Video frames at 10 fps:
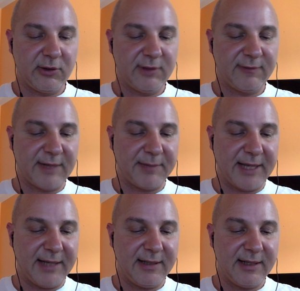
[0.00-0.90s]
flight
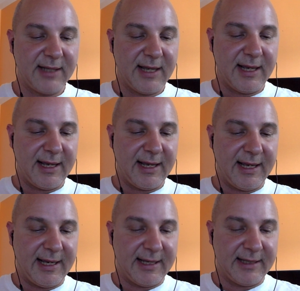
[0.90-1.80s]
plan,
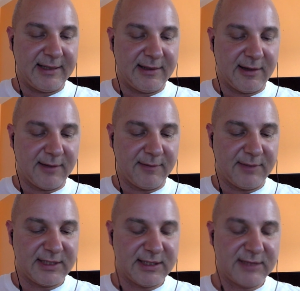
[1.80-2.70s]
and
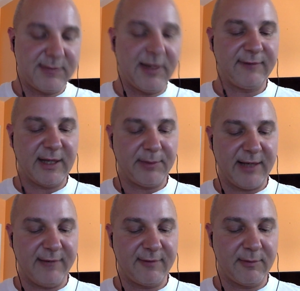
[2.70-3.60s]
this is my flight
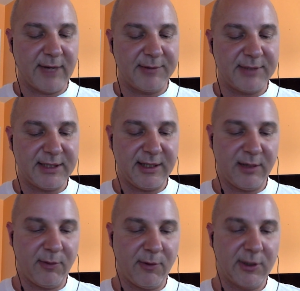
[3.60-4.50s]
plan from Brampton
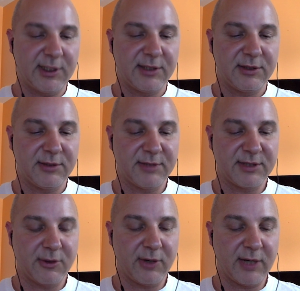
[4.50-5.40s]
Airport to
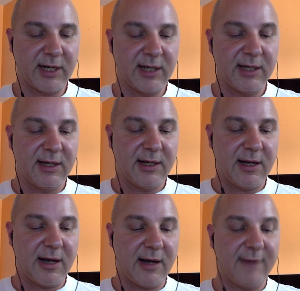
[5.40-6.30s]
Muskoka
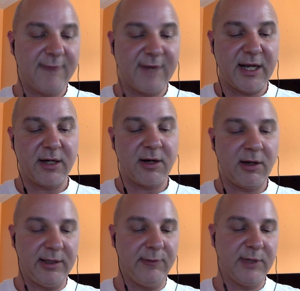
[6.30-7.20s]
via
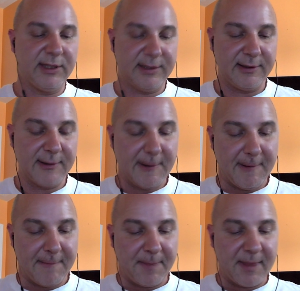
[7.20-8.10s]
Collingwood.
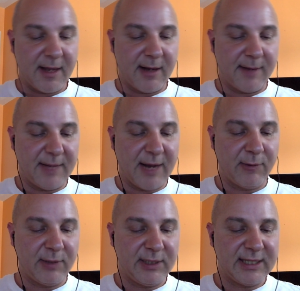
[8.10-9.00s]
Now,
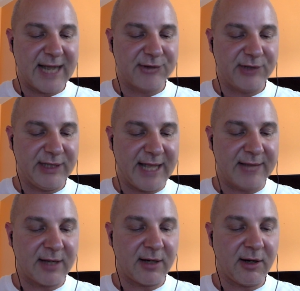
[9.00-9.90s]
we didn't actually
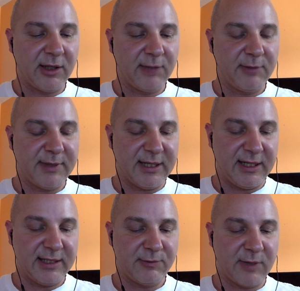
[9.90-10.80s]
land at Collingwood, but it
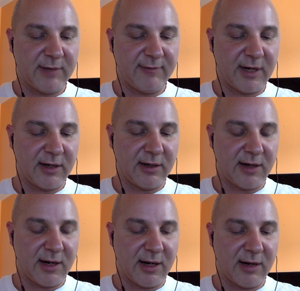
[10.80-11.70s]
is one of our
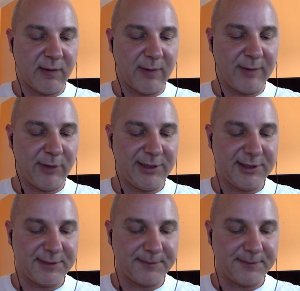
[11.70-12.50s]
waypoints.